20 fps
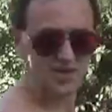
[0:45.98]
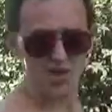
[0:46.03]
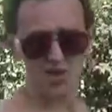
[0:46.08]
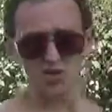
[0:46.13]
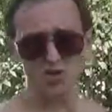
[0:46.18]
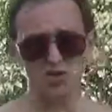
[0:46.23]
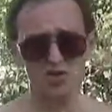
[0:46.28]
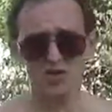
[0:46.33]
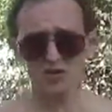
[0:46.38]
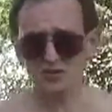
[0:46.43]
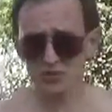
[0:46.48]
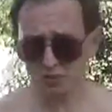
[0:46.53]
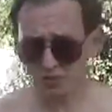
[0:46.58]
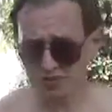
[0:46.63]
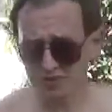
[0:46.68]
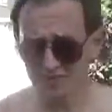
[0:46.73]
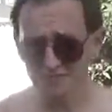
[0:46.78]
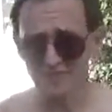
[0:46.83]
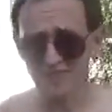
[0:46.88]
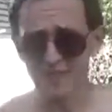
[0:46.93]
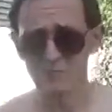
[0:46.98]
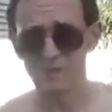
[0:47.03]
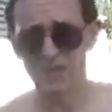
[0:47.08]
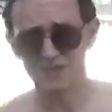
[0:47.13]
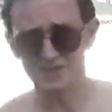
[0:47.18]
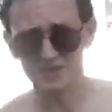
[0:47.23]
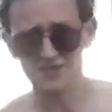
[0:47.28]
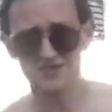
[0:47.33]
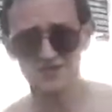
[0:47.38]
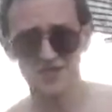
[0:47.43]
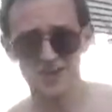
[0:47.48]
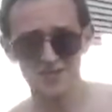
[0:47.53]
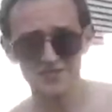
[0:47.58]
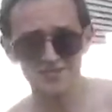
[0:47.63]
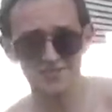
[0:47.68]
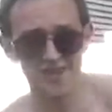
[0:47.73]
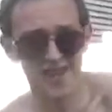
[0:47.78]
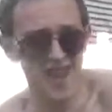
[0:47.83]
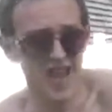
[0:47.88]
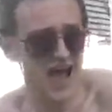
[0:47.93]
You don't have to believe me about this stuff.
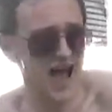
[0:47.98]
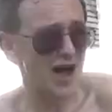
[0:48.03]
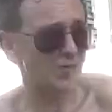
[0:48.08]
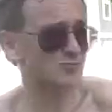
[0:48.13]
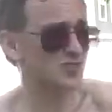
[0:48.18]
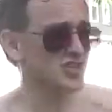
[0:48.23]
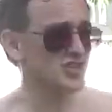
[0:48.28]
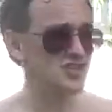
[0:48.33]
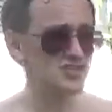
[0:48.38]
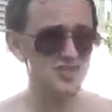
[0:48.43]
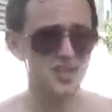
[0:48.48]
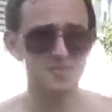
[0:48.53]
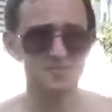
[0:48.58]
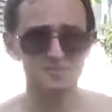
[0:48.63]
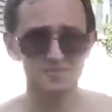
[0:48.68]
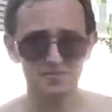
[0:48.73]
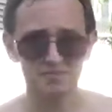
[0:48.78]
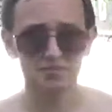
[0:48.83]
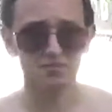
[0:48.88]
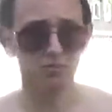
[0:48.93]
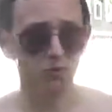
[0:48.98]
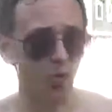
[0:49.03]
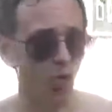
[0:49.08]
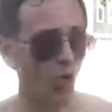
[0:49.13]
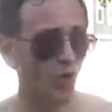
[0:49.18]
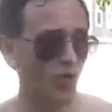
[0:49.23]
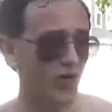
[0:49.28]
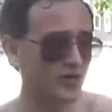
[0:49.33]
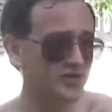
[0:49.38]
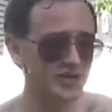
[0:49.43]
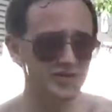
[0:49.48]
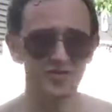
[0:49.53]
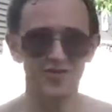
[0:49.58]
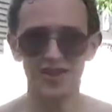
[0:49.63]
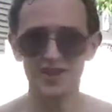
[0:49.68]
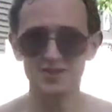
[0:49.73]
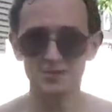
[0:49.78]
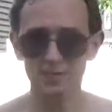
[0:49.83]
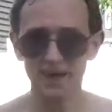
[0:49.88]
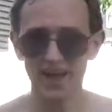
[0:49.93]
I'm just some moron that
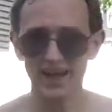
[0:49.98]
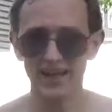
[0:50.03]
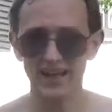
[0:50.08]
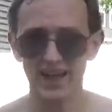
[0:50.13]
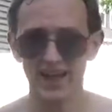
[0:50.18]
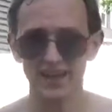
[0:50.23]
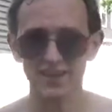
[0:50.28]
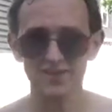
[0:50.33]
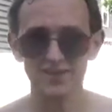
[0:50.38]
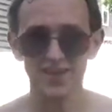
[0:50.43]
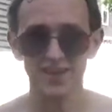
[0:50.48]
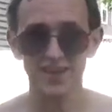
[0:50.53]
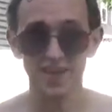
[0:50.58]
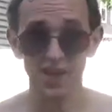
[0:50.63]
fights bad guys.